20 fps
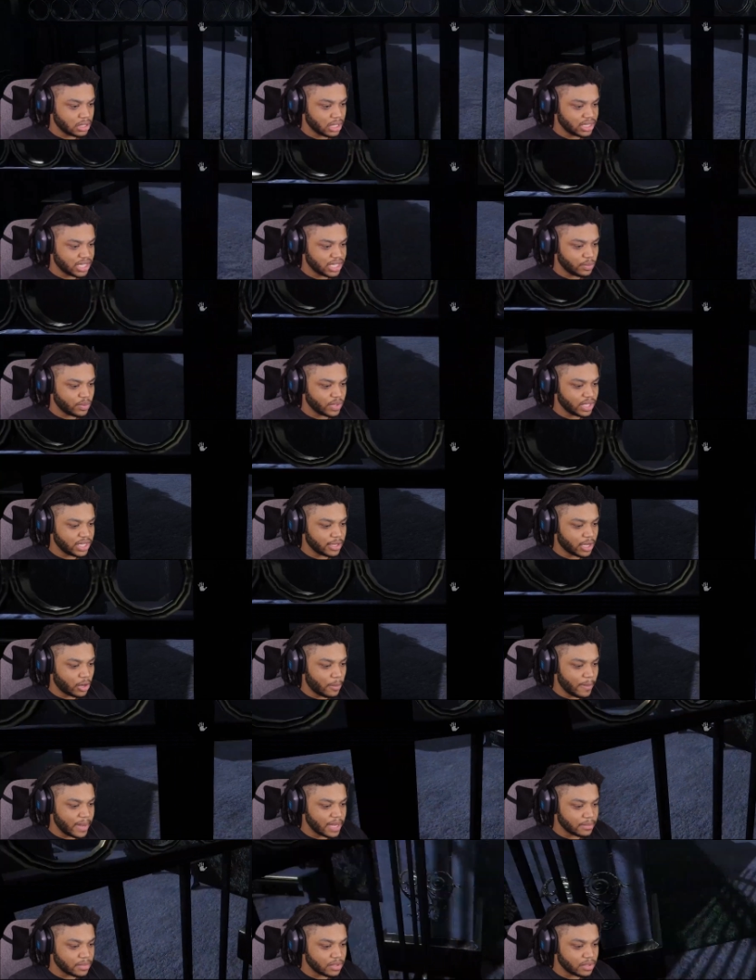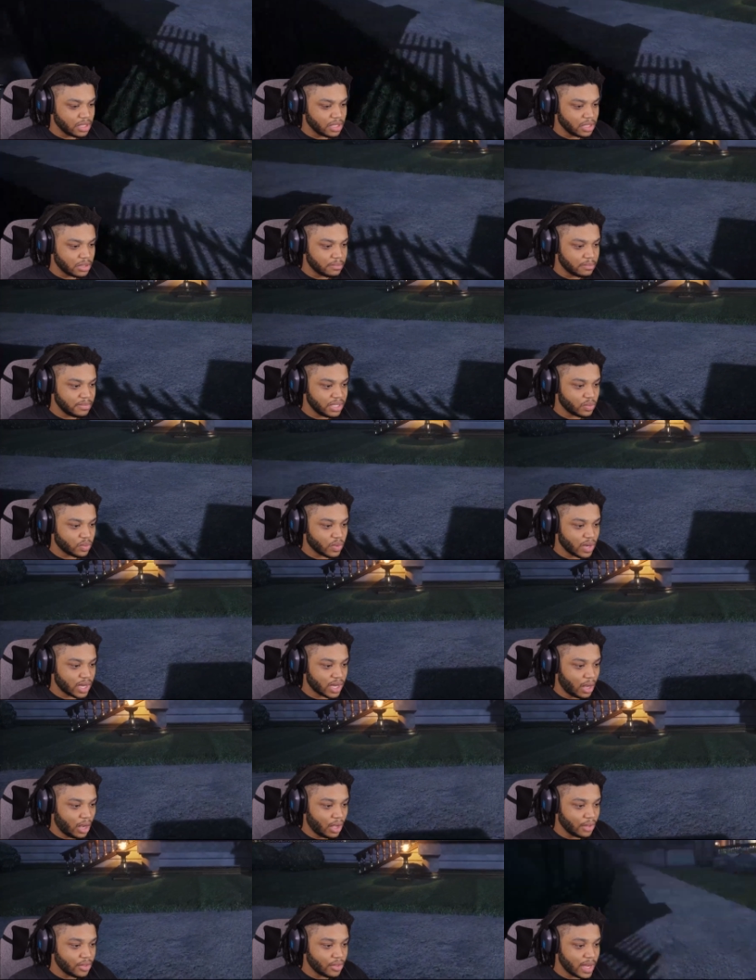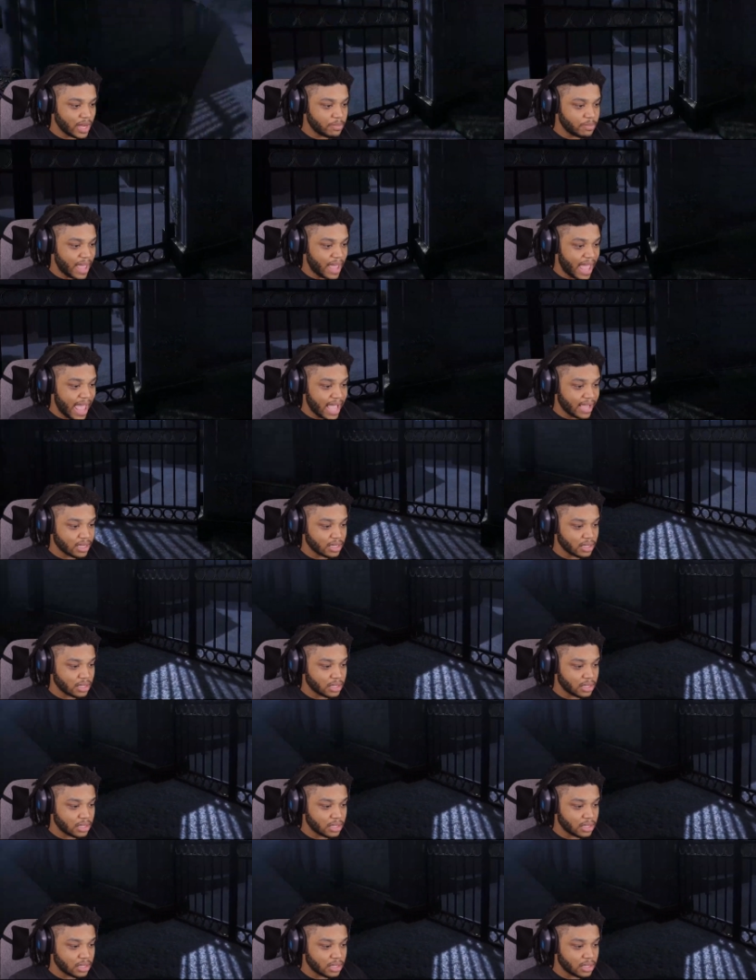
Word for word: They really gonna make me run all the way back?